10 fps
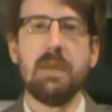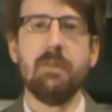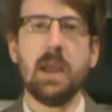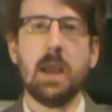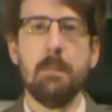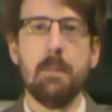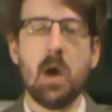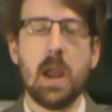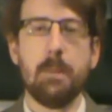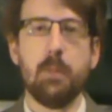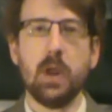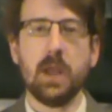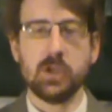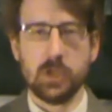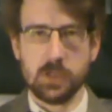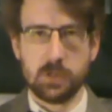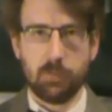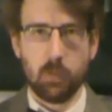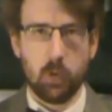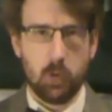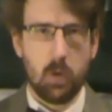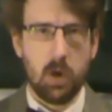giving my predictions for who